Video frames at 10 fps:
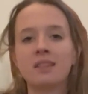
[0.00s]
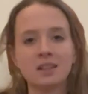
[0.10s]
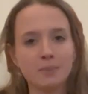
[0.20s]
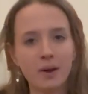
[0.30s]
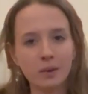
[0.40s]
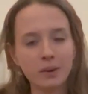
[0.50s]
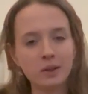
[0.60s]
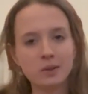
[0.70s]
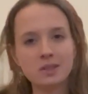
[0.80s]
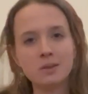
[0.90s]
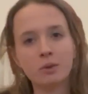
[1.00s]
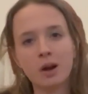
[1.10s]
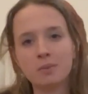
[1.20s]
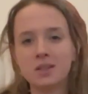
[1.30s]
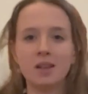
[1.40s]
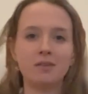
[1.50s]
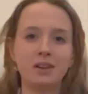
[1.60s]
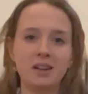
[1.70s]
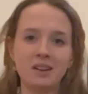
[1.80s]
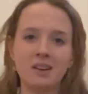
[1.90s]
that's probably where you can see more up-to-date
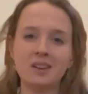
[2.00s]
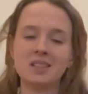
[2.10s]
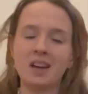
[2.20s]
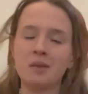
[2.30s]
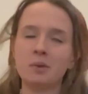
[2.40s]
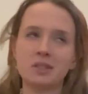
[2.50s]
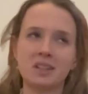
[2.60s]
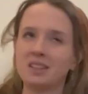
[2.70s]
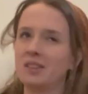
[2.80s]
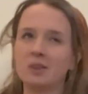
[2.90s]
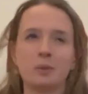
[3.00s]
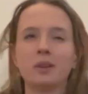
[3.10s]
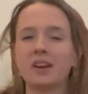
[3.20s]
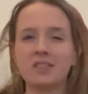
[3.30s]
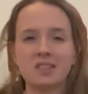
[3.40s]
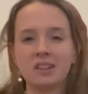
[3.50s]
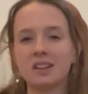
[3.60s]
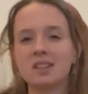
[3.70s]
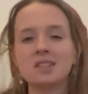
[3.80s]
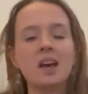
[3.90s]
reading content. We'll stick to normal life still
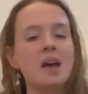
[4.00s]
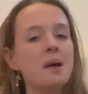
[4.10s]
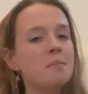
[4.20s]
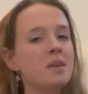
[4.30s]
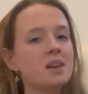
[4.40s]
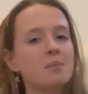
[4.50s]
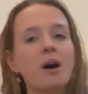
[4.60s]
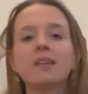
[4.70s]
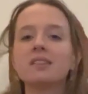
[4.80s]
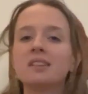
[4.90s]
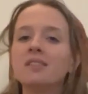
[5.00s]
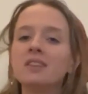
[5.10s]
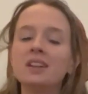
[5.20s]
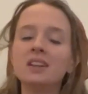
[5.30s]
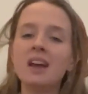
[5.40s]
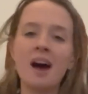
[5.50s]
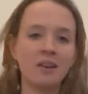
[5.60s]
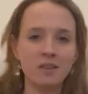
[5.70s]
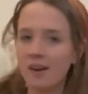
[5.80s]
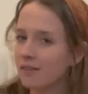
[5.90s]
is. Making positivity
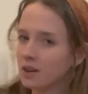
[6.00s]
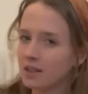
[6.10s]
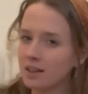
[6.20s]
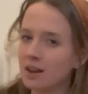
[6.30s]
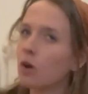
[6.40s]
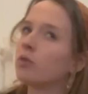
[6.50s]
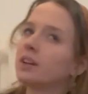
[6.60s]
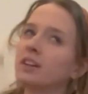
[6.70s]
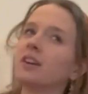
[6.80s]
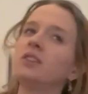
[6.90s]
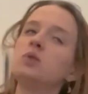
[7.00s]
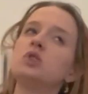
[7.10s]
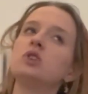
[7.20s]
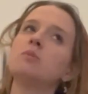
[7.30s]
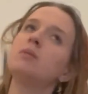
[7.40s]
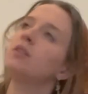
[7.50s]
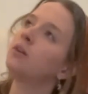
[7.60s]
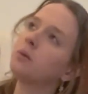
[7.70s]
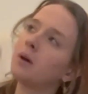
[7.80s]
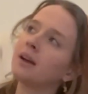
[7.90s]
out of everything over here on YouTube,
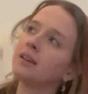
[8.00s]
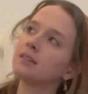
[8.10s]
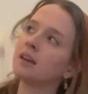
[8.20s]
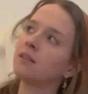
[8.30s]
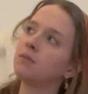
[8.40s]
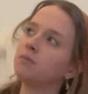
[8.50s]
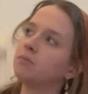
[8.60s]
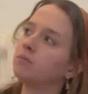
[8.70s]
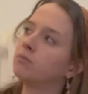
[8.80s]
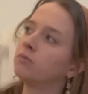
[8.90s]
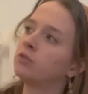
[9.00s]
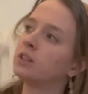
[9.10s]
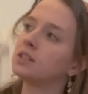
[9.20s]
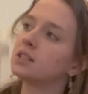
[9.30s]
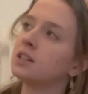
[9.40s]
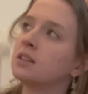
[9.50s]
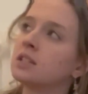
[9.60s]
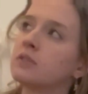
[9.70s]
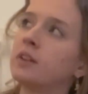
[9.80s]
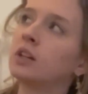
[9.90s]
though I guess that fits in
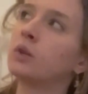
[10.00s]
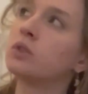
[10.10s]
this video